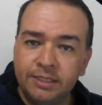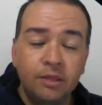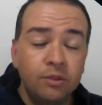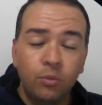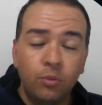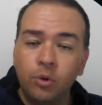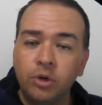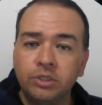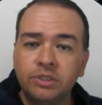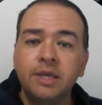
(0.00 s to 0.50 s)
In other
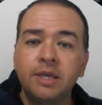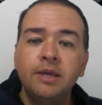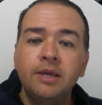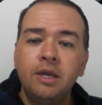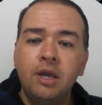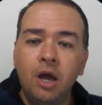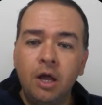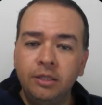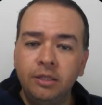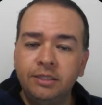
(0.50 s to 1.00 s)
words,
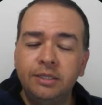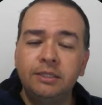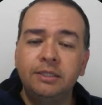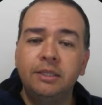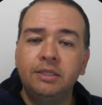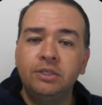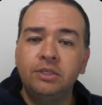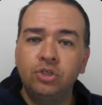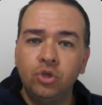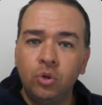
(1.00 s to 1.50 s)
content
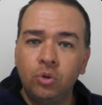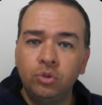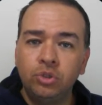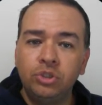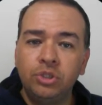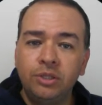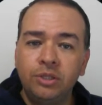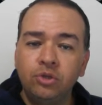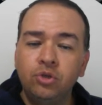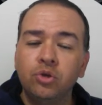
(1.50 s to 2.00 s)
that shows
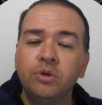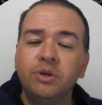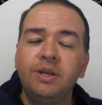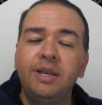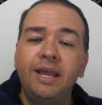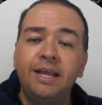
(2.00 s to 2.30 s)
that you're an